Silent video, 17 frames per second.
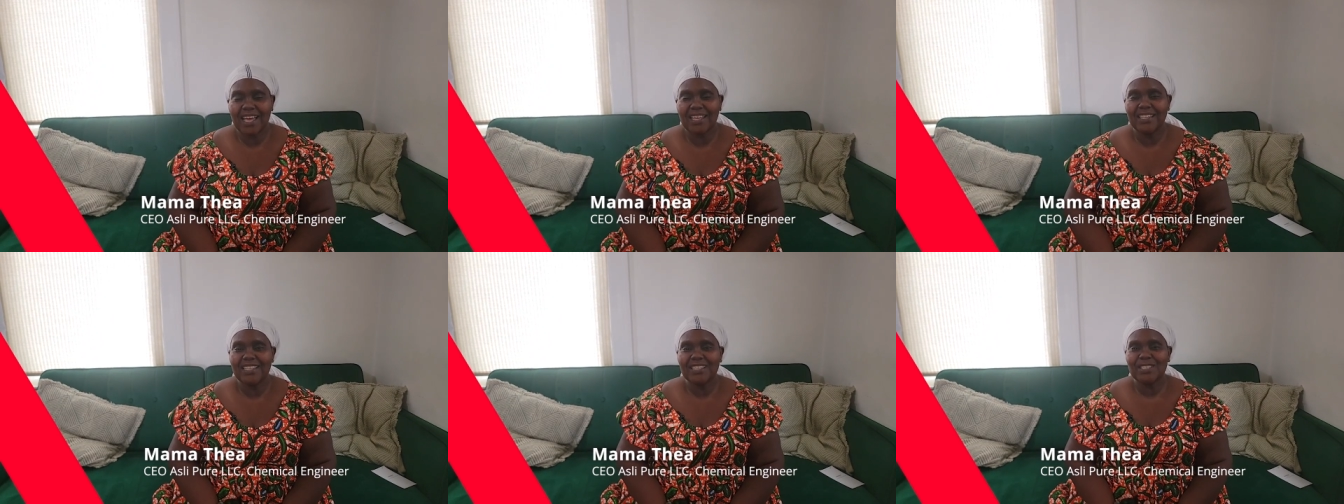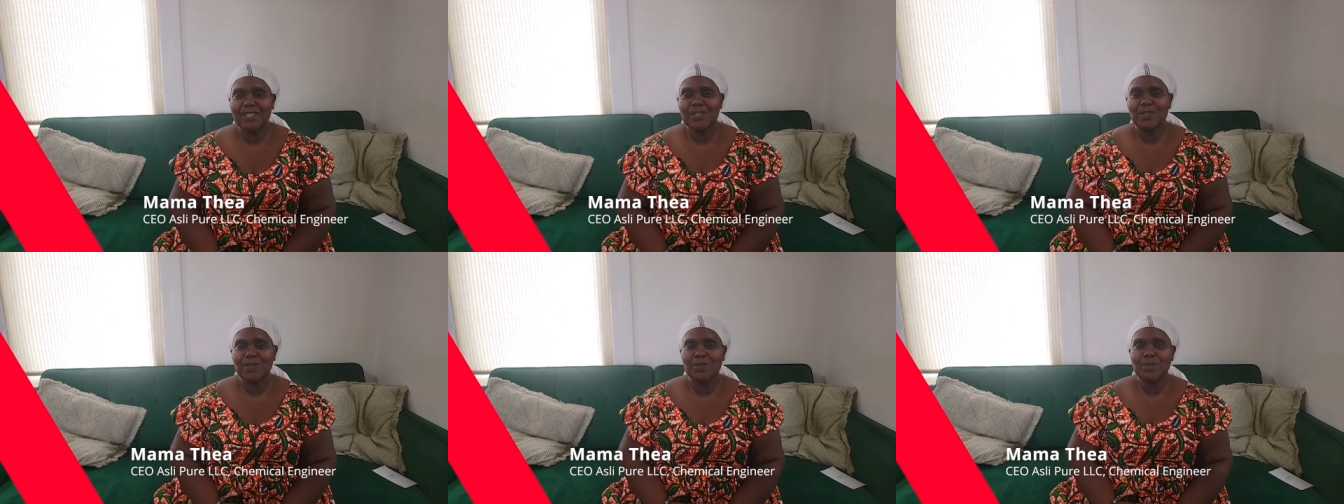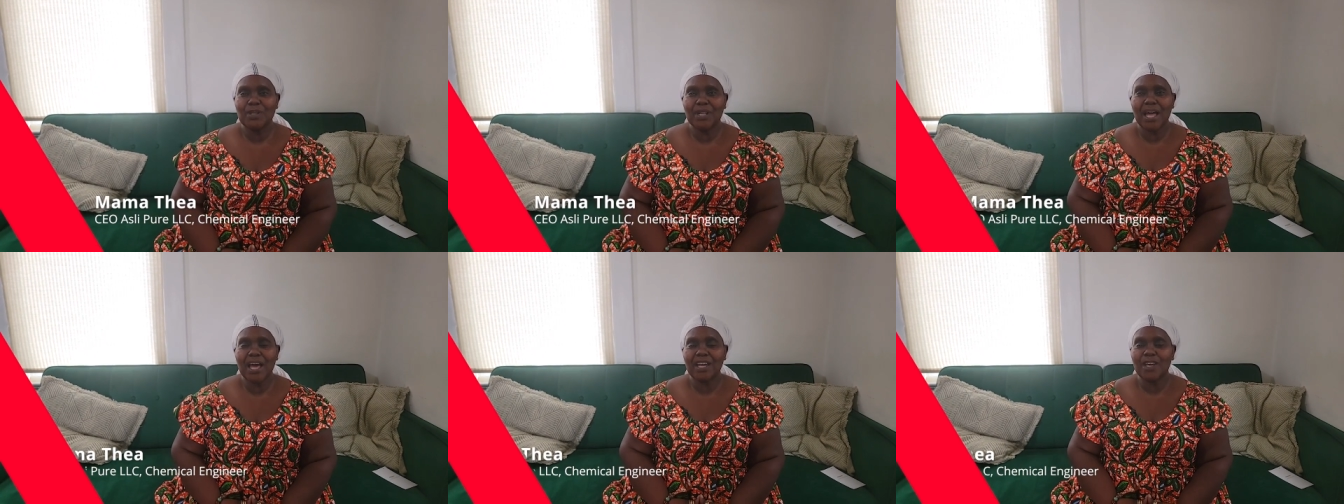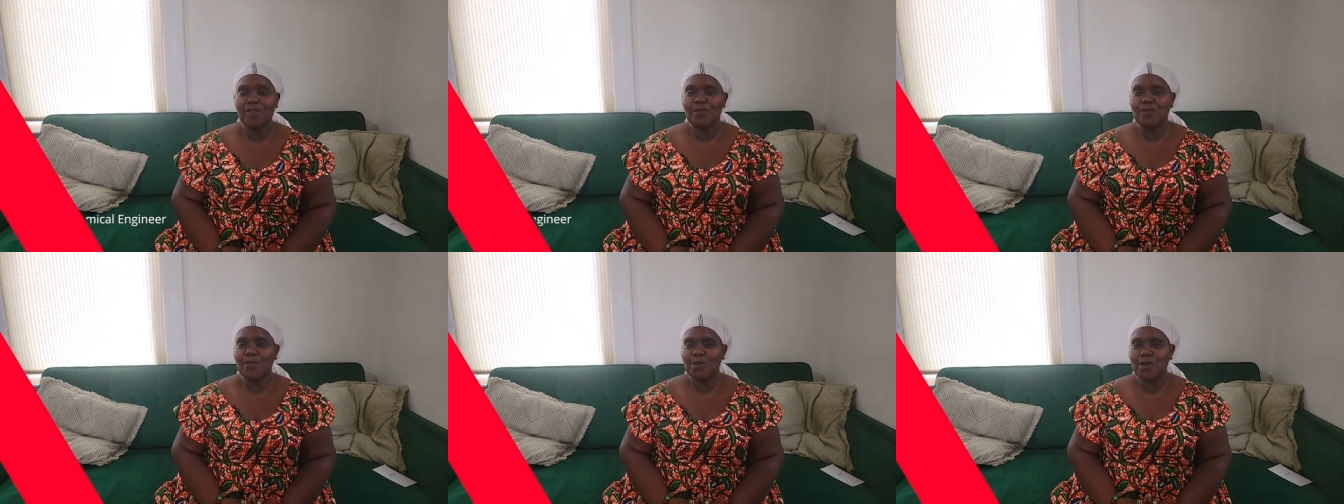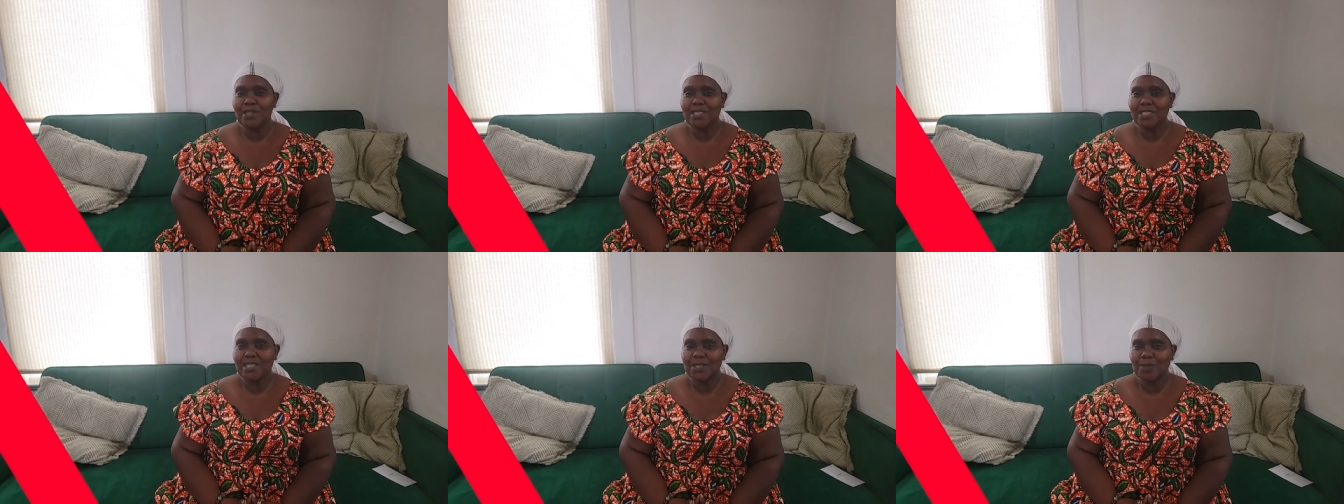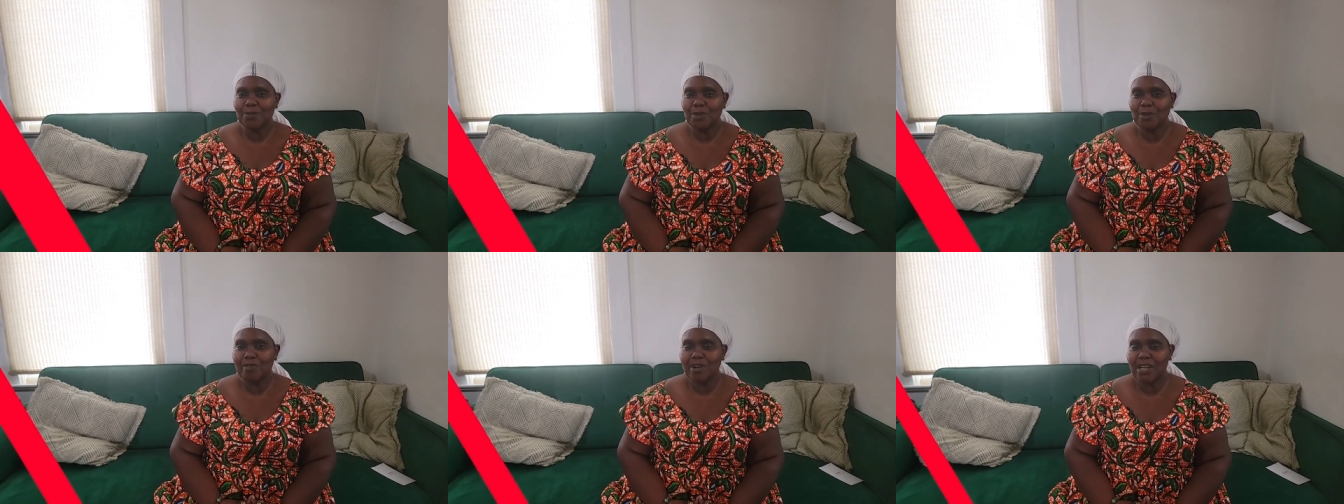I listen to Lion Voice
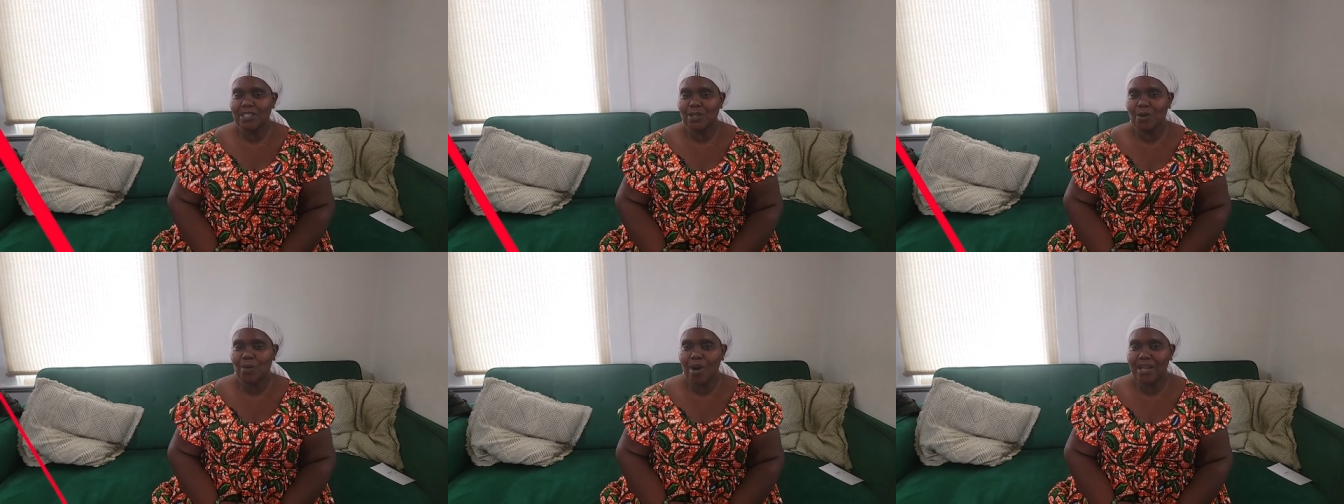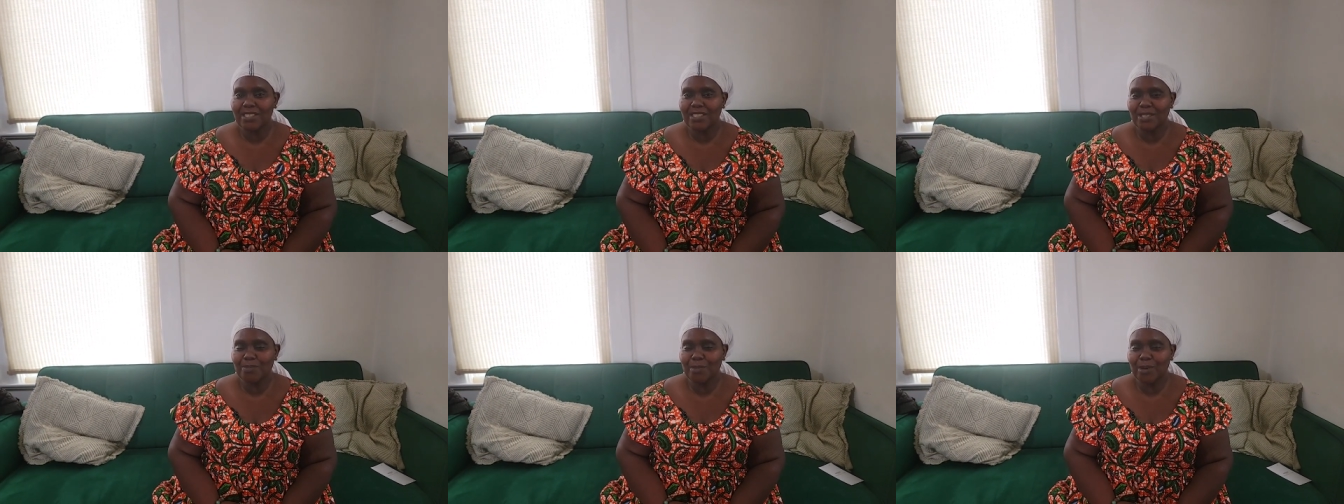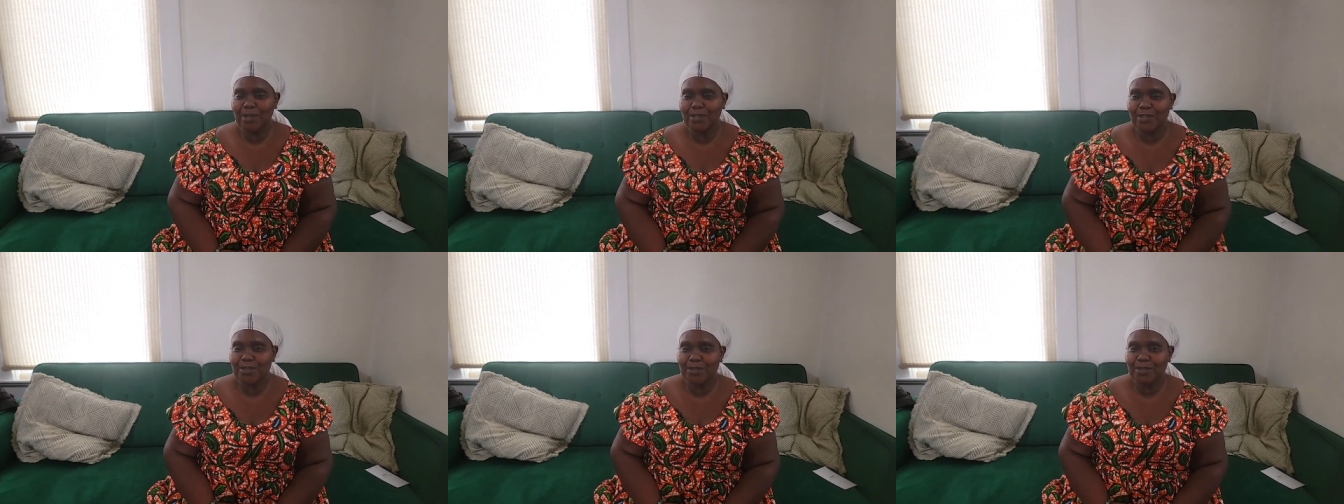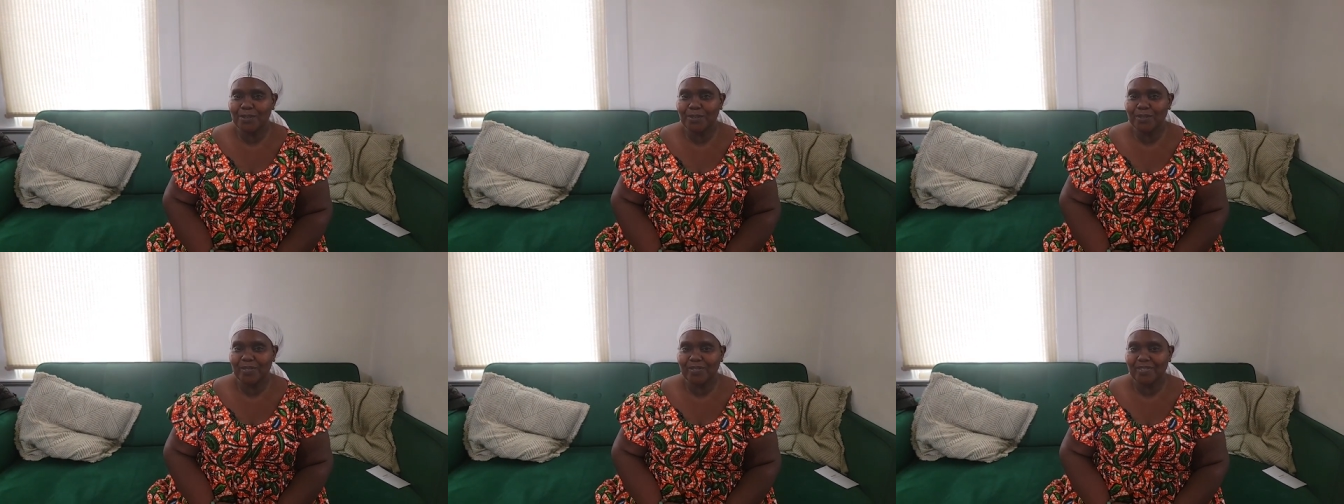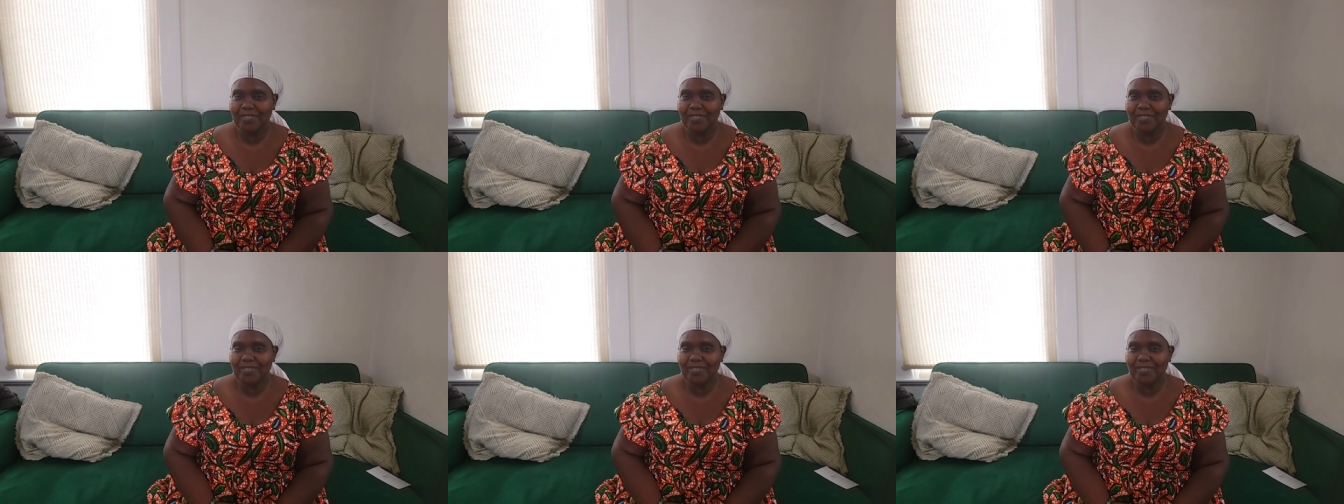with Ras Kwasi Bonsu.